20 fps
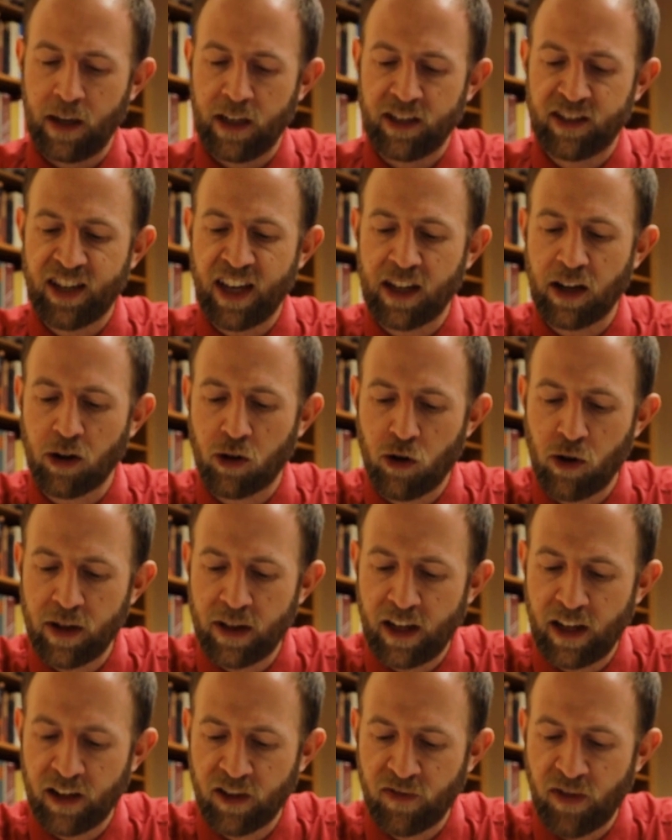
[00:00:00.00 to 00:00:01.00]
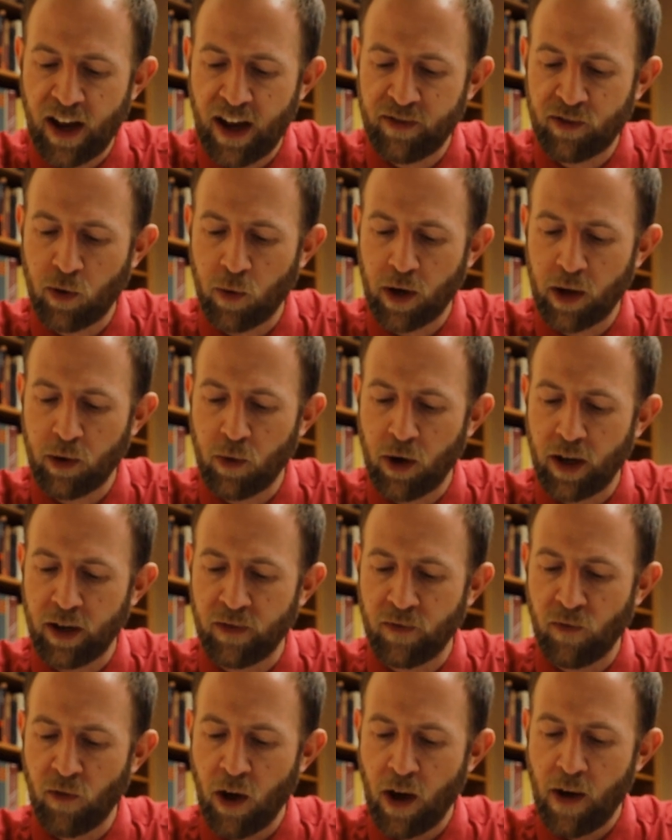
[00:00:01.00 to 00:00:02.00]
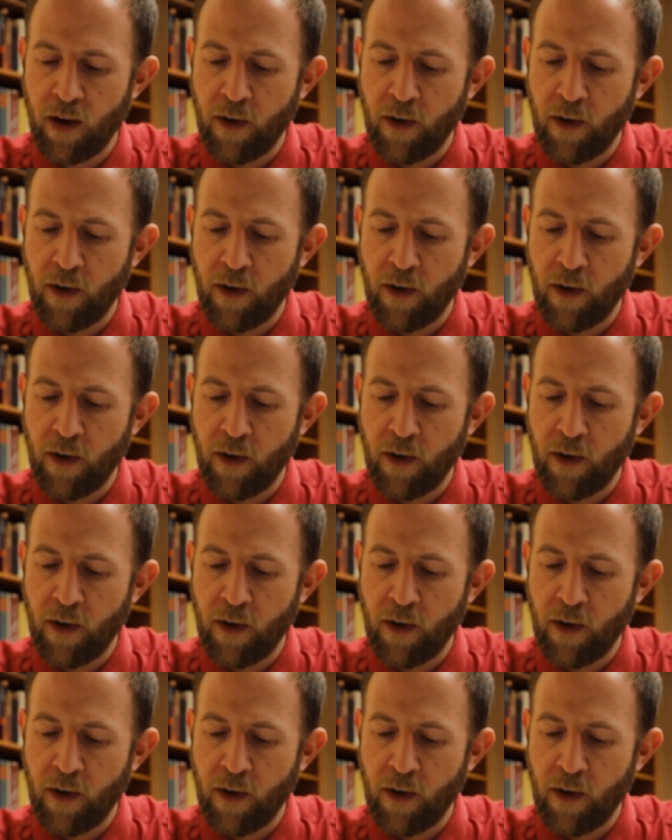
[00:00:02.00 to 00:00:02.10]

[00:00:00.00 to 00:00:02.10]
2 Corinthians 5:21